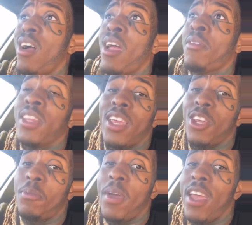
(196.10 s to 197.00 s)
everything is
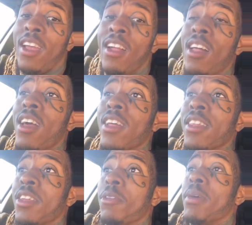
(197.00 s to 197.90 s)
paid.
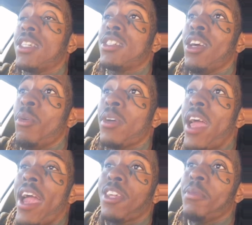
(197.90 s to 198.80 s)
Then this bitch still wanna
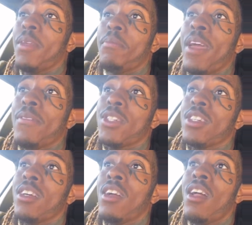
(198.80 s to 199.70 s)
ask me to pay for
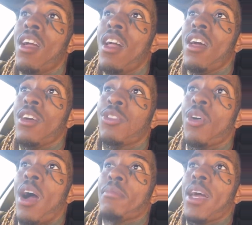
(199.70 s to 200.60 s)
shit. So
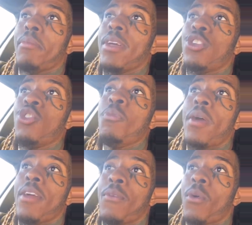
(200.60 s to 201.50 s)
I'm like, bitch, you pay
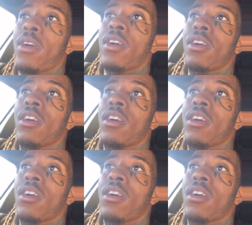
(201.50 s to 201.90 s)
for it.